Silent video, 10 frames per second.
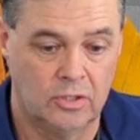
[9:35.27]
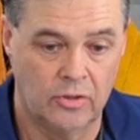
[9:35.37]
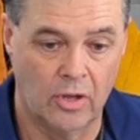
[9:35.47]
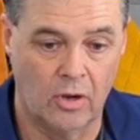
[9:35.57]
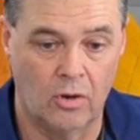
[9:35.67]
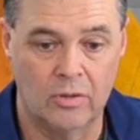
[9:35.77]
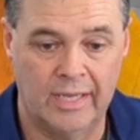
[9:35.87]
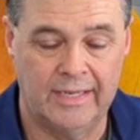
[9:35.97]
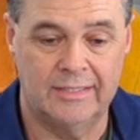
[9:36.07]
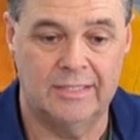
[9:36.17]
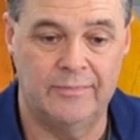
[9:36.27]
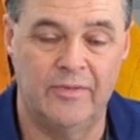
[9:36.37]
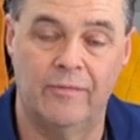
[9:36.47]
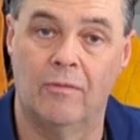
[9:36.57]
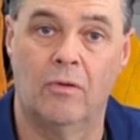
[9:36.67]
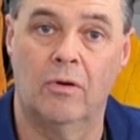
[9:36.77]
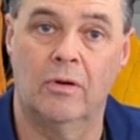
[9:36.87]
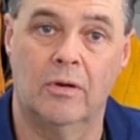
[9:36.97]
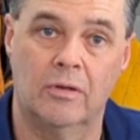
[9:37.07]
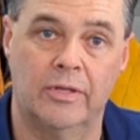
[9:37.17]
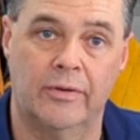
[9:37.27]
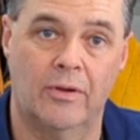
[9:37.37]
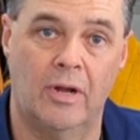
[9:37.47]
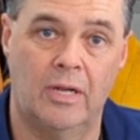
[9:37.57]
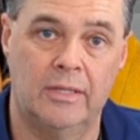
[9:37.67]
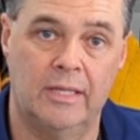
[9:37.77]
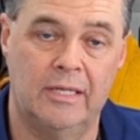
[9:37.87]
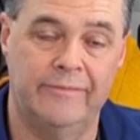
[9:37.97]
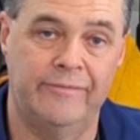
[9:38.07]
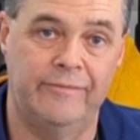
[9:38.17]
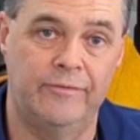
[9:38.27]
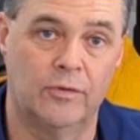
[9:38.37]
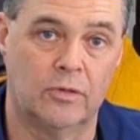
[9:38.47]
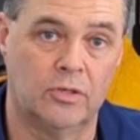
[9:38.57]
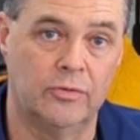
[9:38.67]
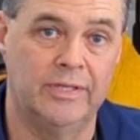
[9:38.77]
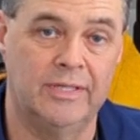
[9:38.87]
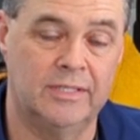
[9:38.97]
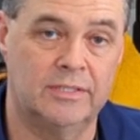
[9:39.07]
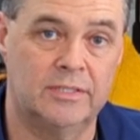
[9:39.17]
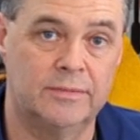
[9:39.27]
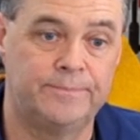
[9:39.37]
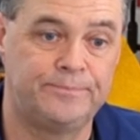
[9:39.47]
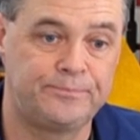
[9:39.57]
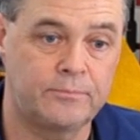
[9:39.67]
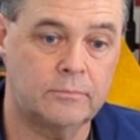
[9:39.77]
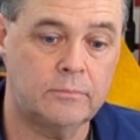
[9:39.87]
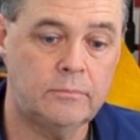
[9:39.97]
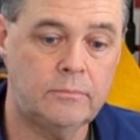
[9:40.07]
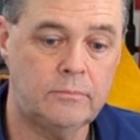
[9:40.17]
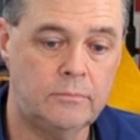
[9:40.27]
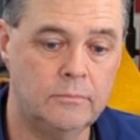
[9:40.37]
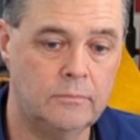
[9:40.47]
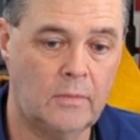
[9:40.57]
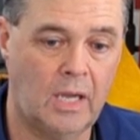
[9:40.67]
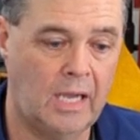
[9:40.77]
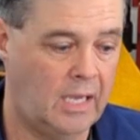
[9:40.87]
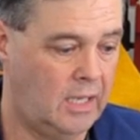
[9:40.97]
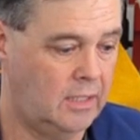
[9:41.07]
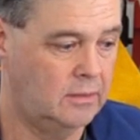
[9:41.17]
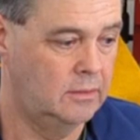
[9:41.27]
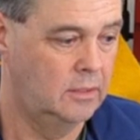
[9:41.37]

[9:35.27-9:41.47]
Though, like I said before earlier on, that if you're doing this on